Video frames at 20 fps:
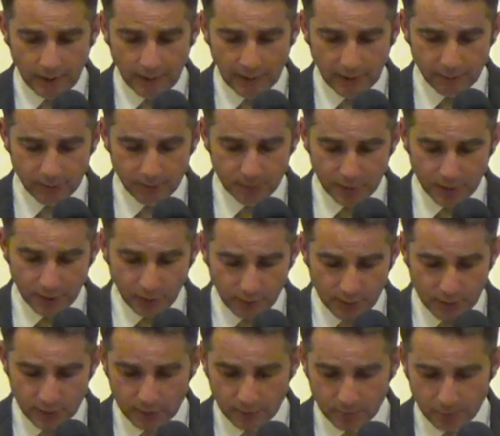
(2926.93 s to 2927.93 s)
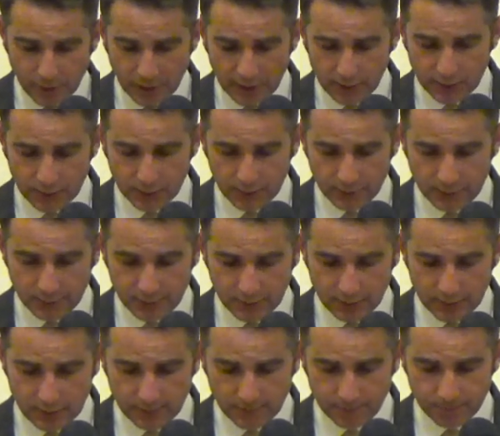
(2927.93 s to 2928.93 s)
and from the noisome
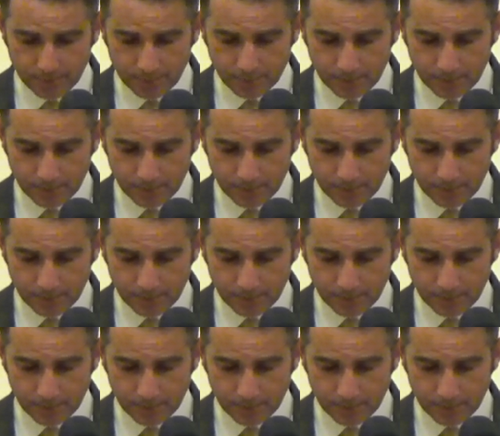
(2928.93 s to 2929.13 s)
pestilence.